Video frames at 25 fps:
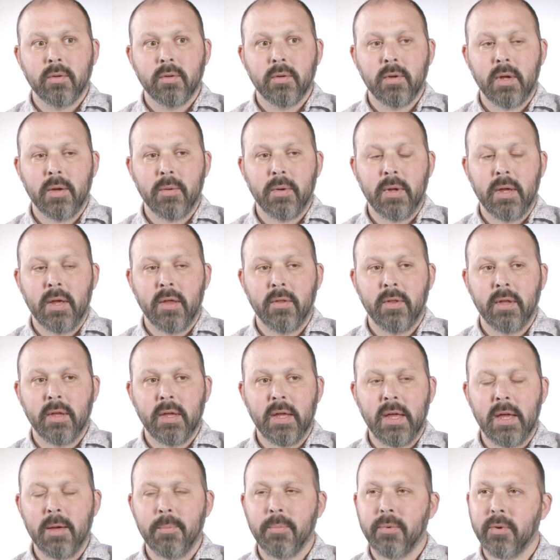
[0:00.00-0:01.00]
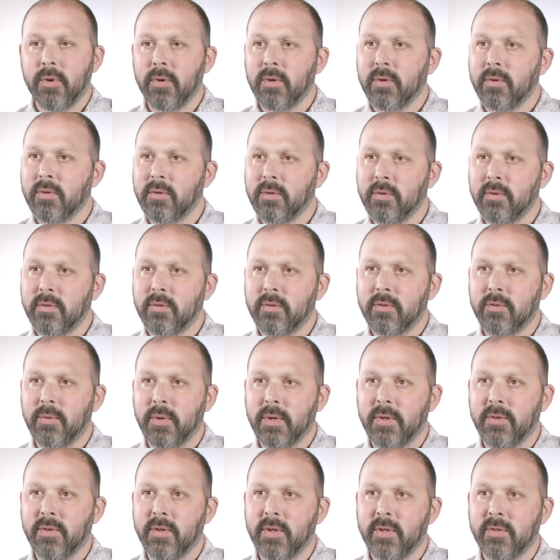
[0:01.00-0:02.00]
I think, April
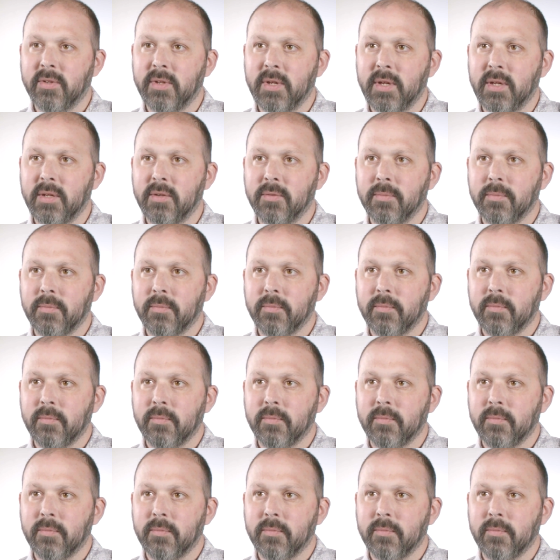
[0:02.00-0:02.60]
2013.